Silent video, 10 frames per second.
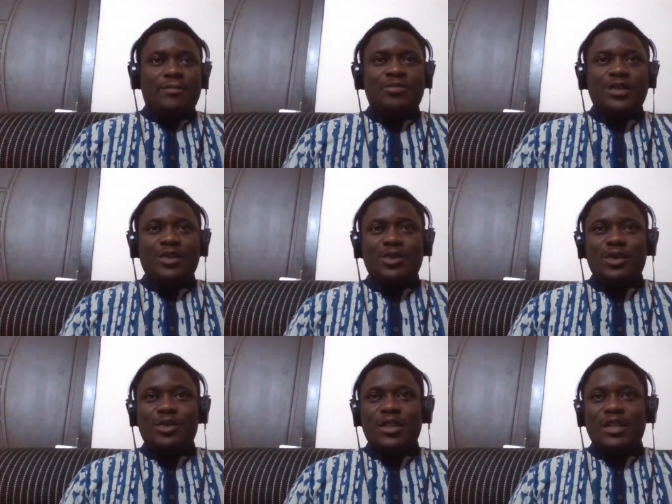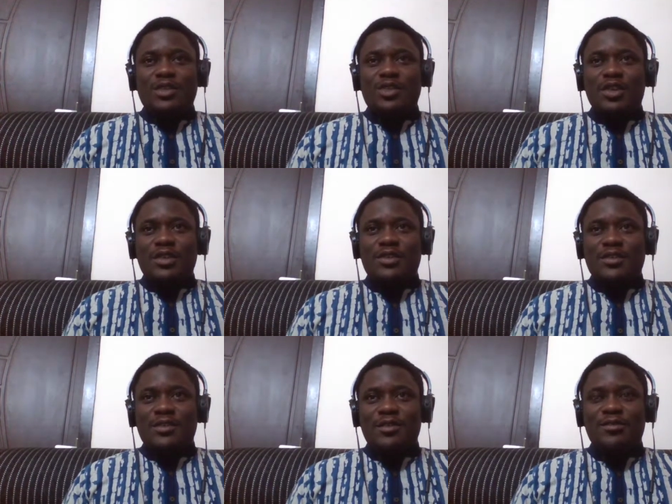Uh, the story is
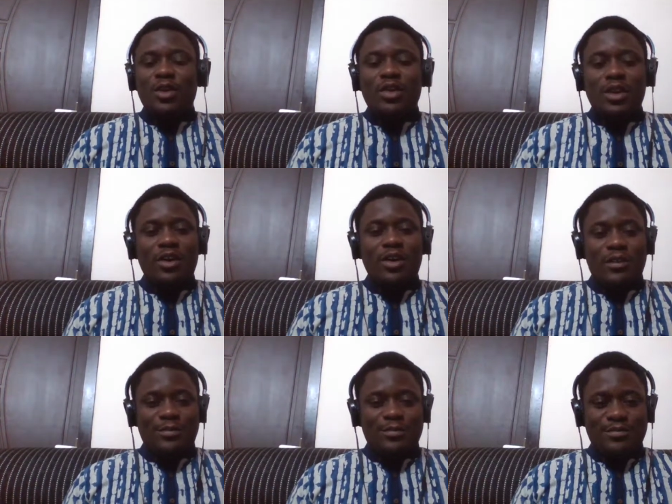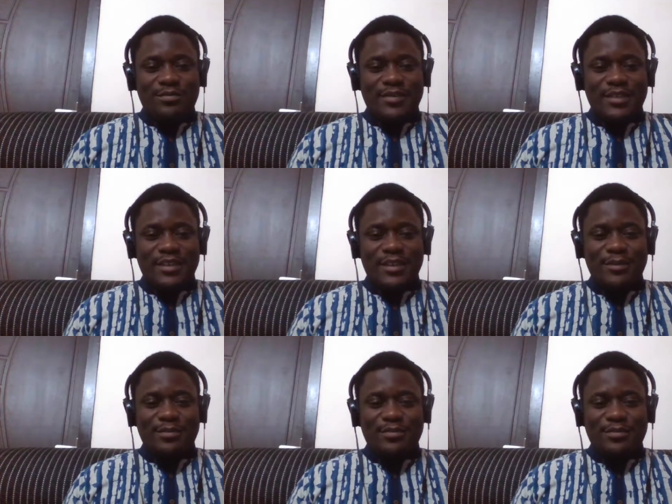not folklore,
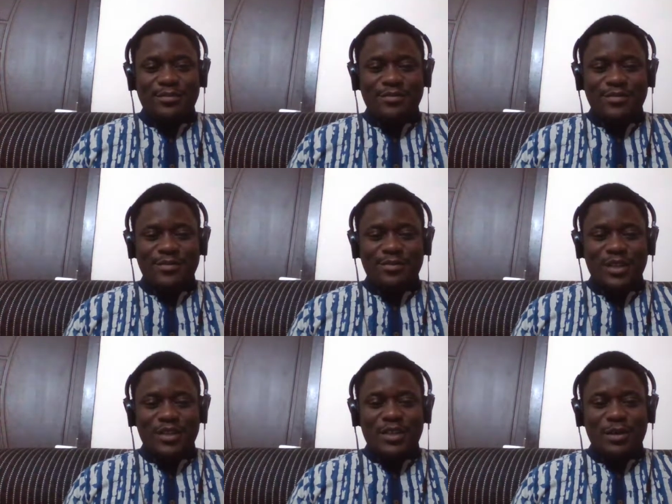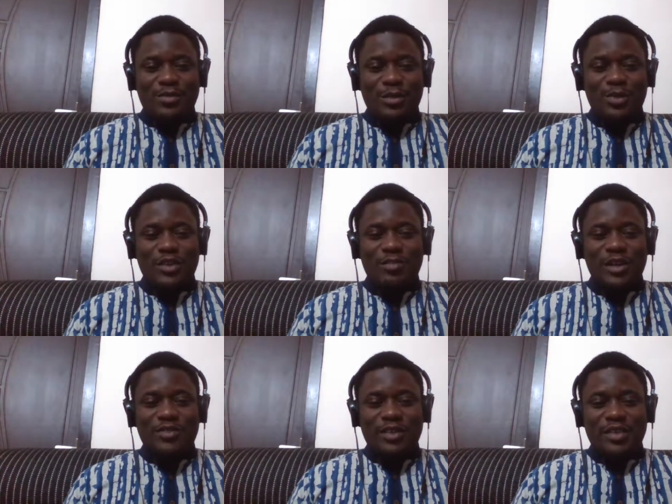um, but it comes from one
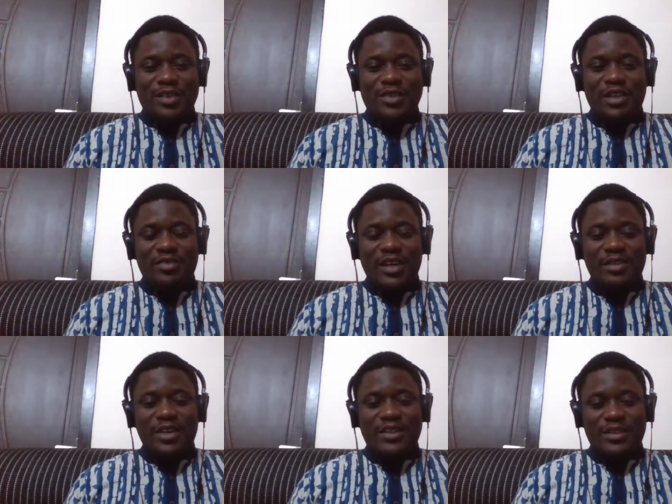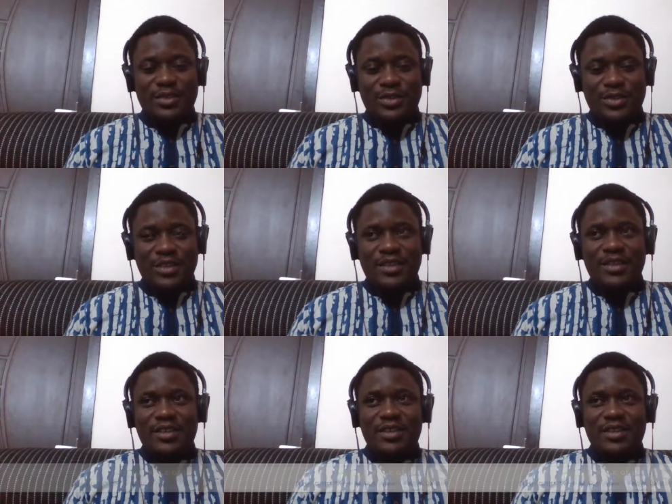of my favorite sci-fi writers,